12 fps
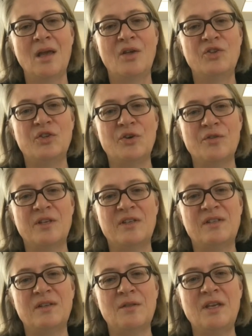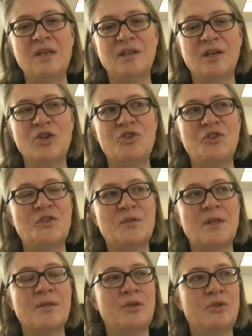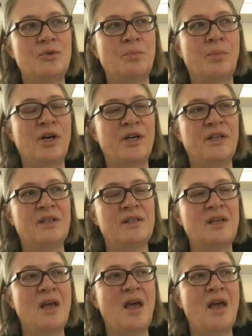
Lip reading: So these are issues that the two parties